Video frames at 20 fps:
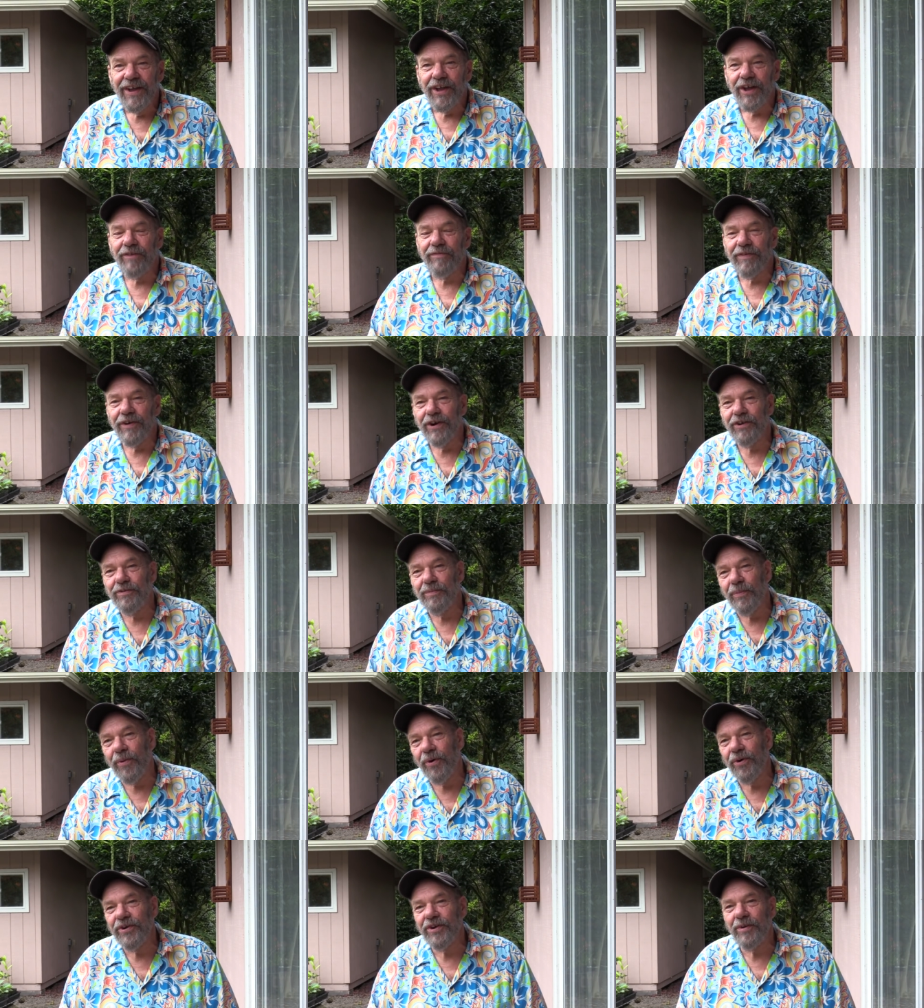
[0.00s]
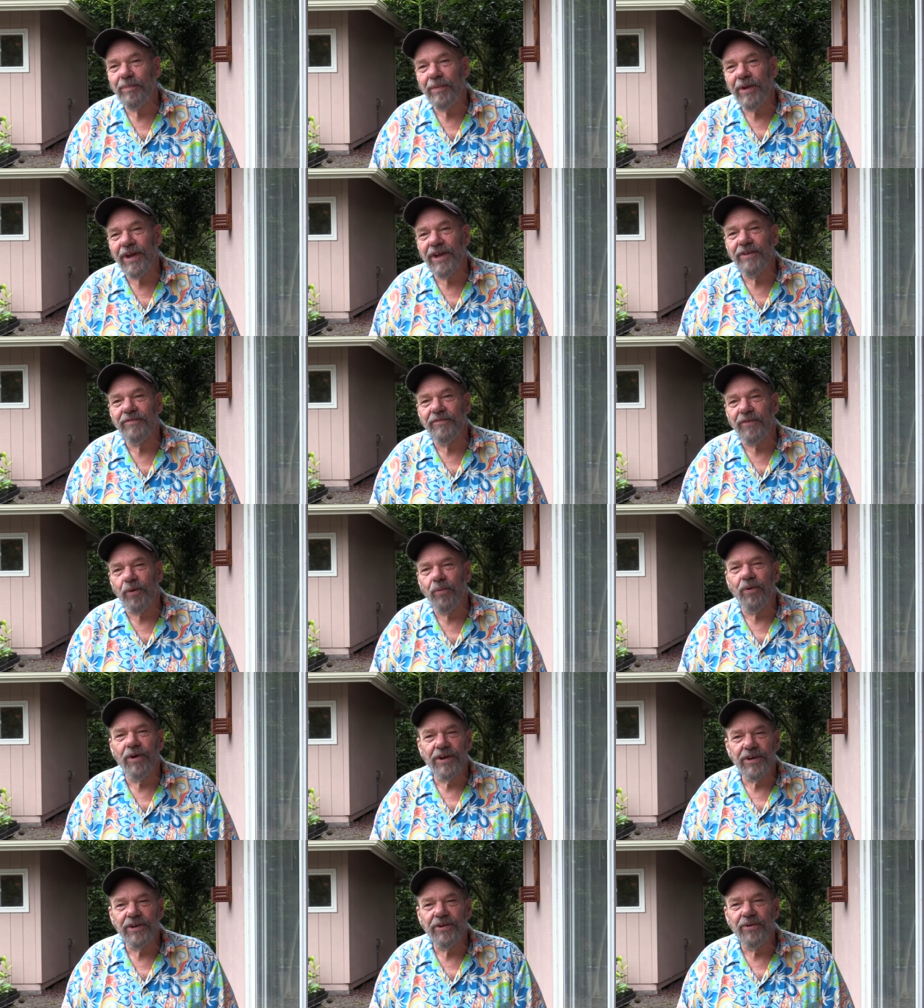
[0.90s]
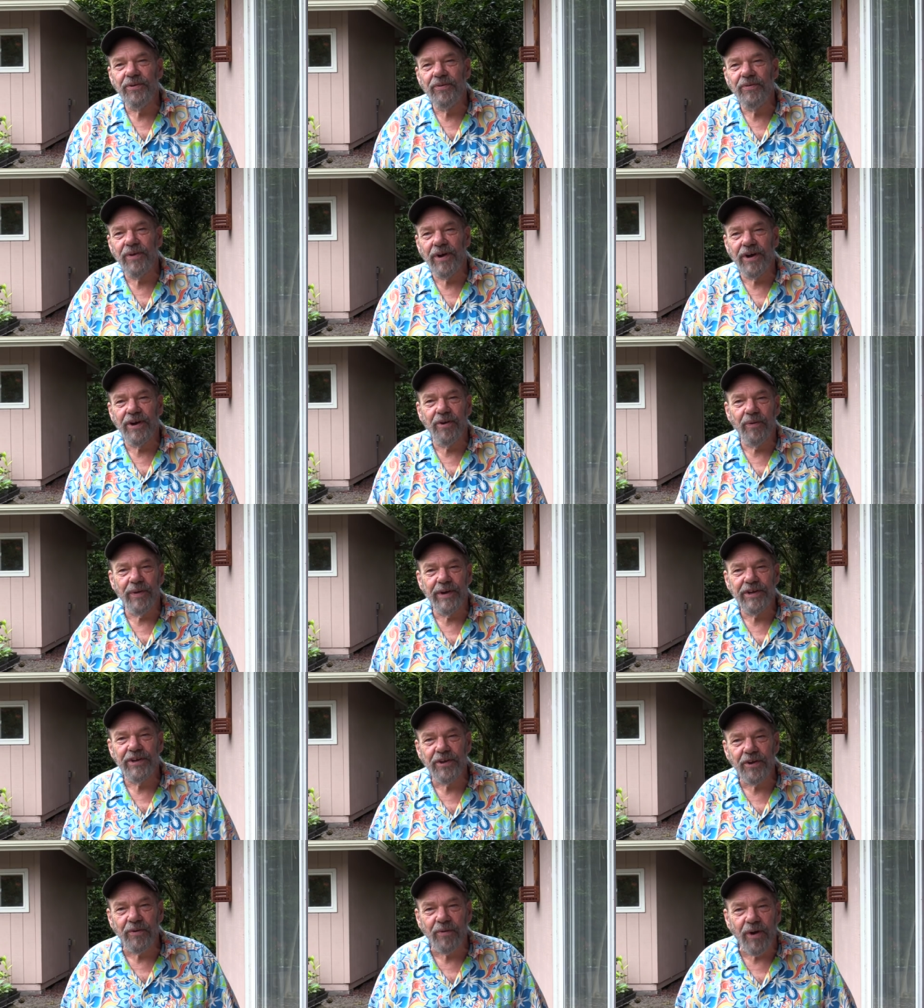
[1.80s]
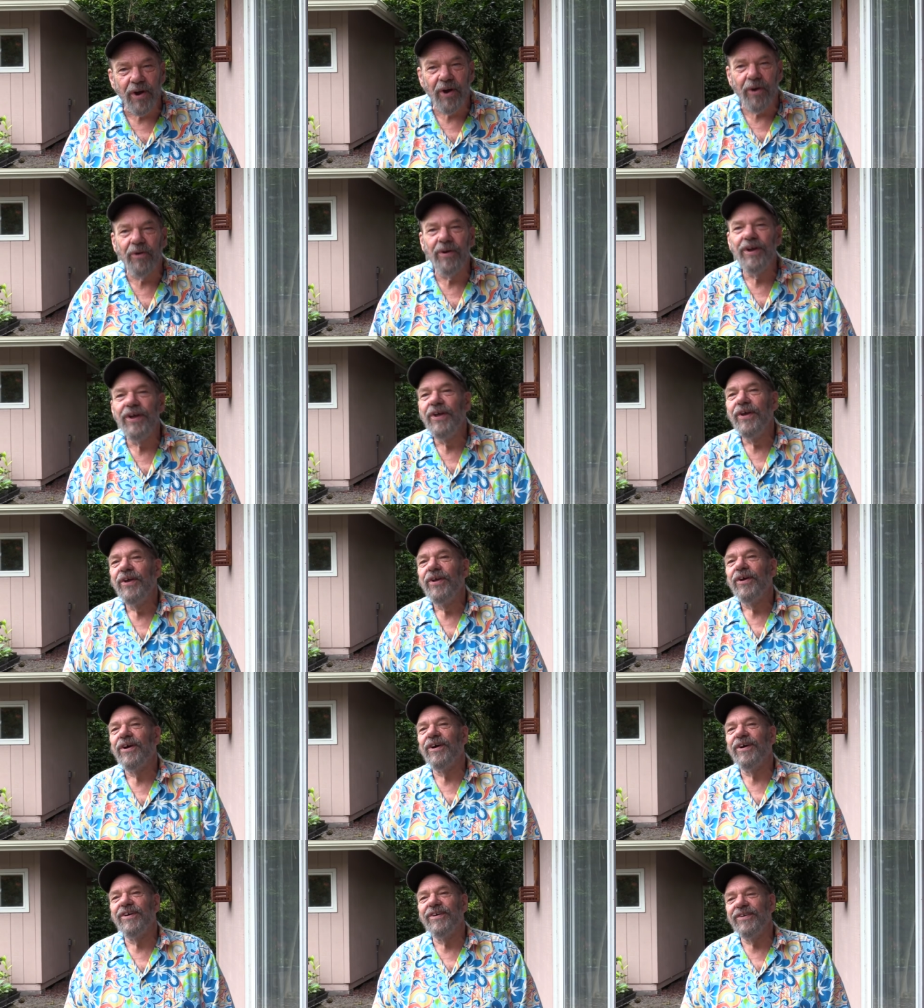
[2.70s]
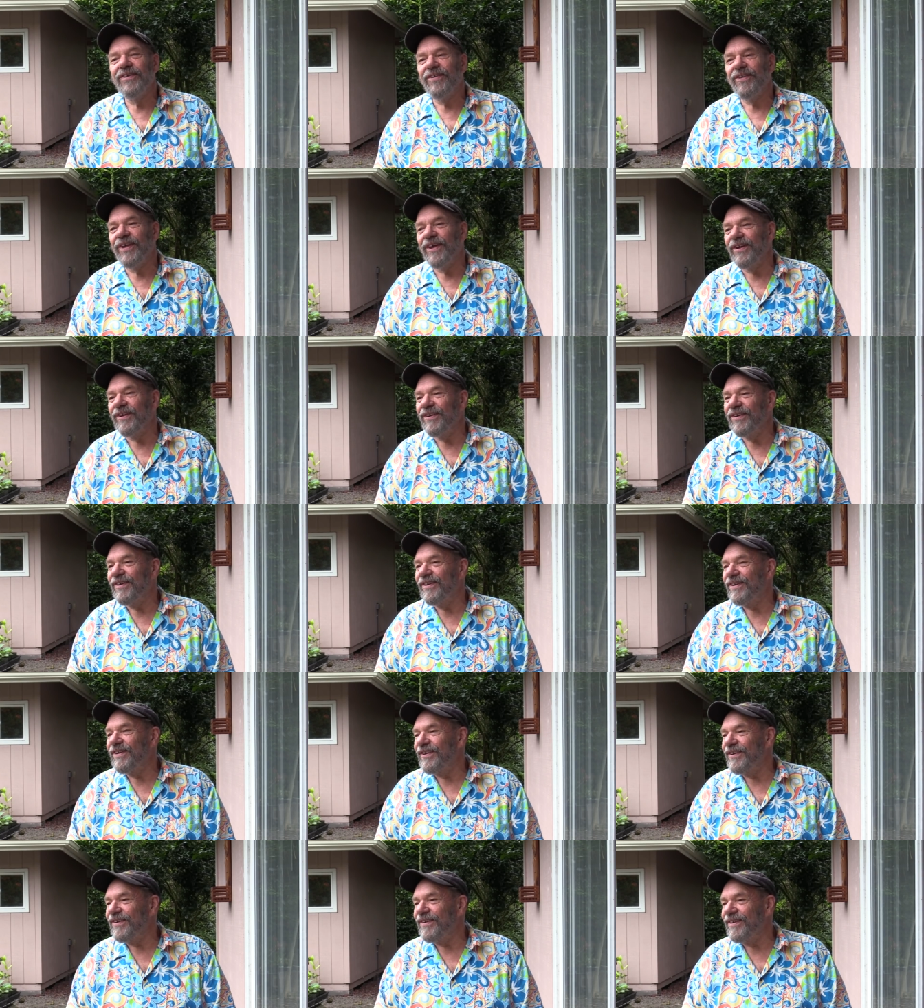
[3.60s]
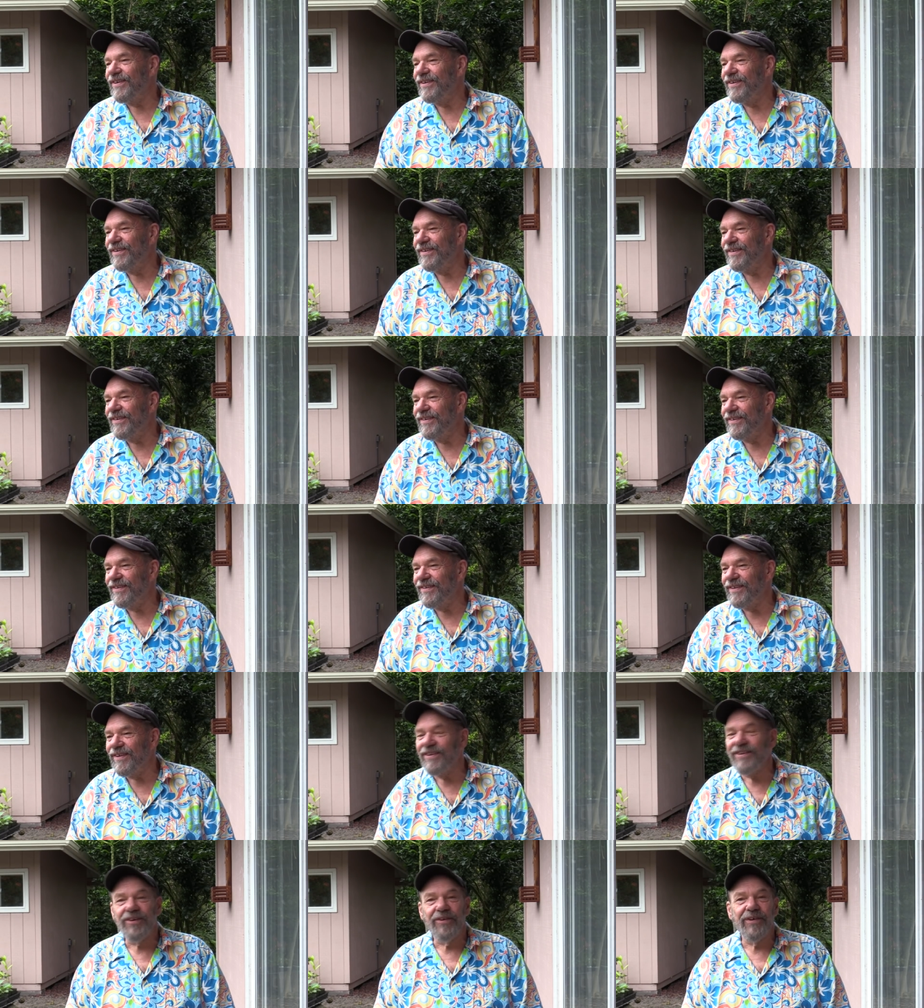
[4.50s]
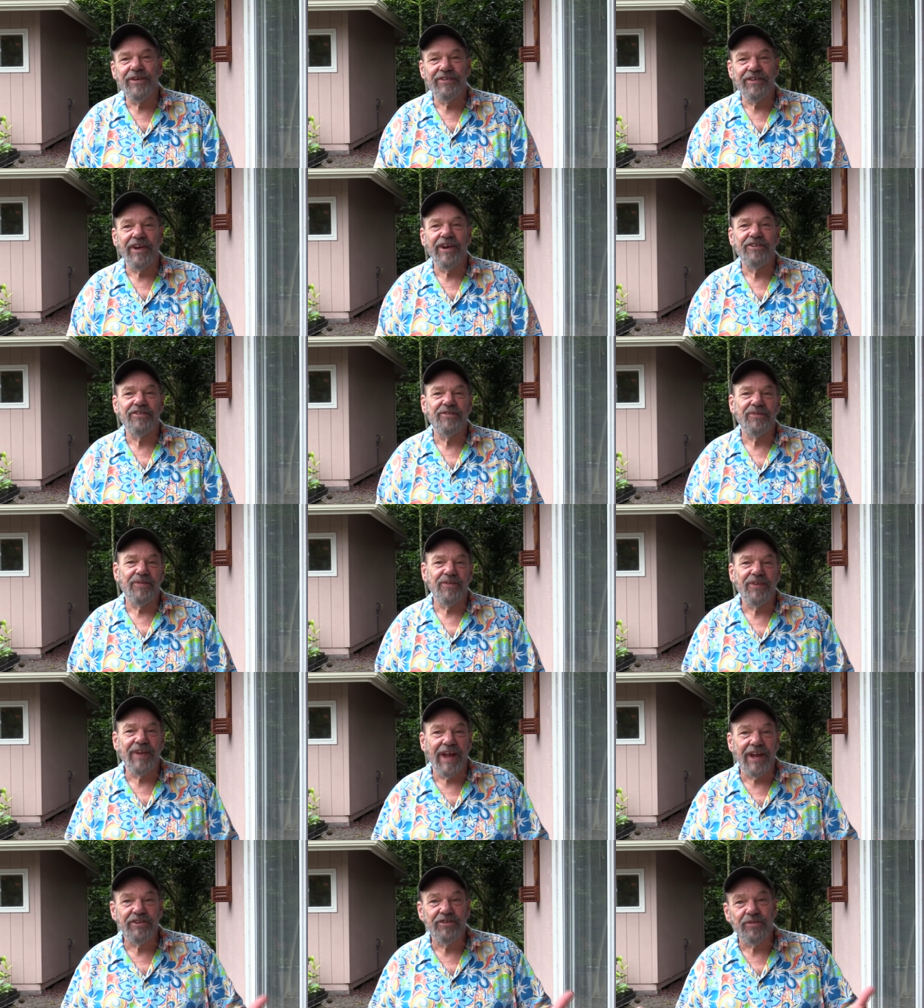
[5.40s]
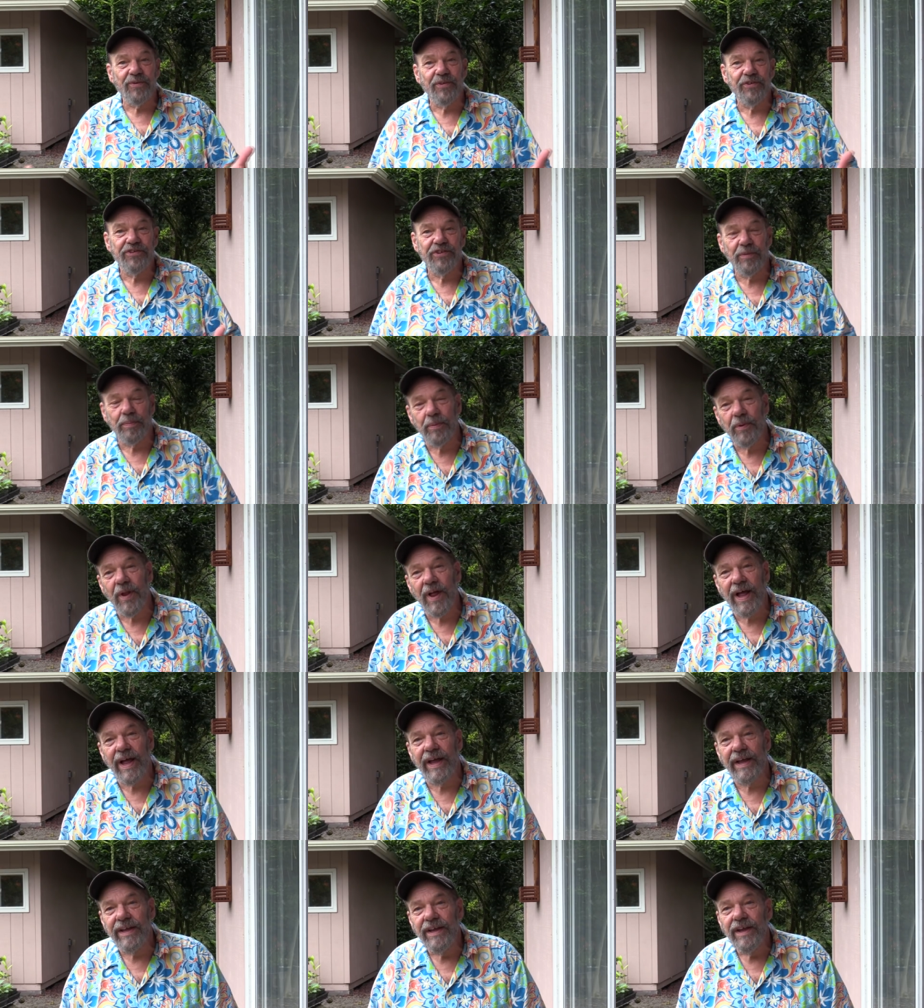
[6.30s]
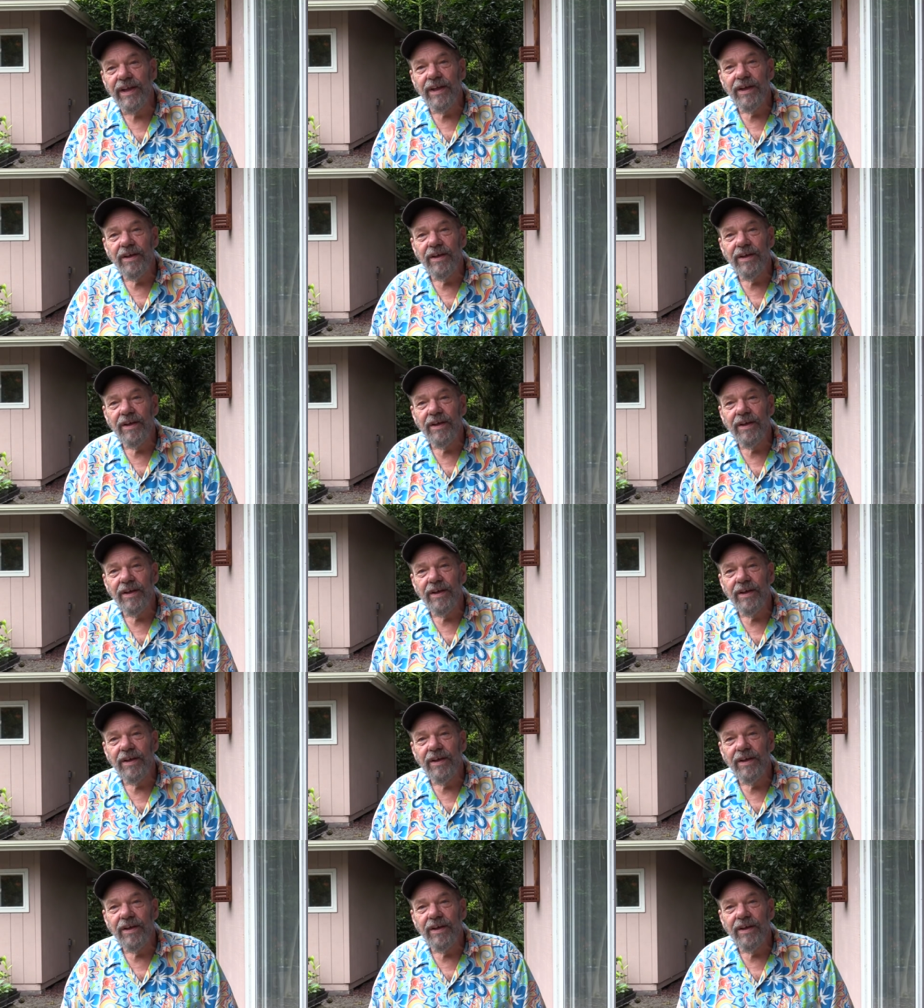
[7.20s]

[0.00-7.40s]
If there's more demand for what you are going to grow uh, than, uh, than there is actual natural supply,